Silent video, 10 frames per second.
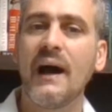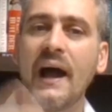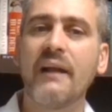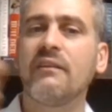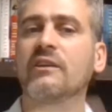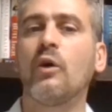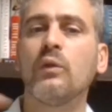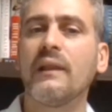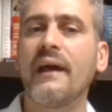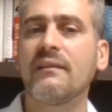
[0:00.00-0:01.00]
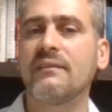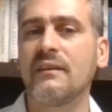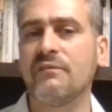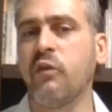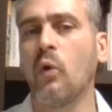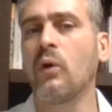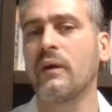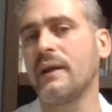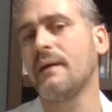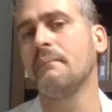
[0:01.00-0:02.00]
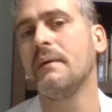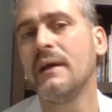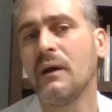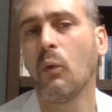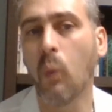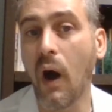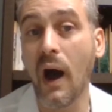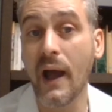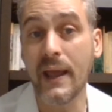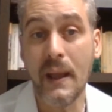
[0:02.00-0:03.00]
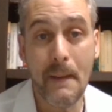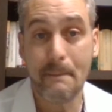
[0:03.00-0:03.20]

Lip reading: I just go less than 4M. Why?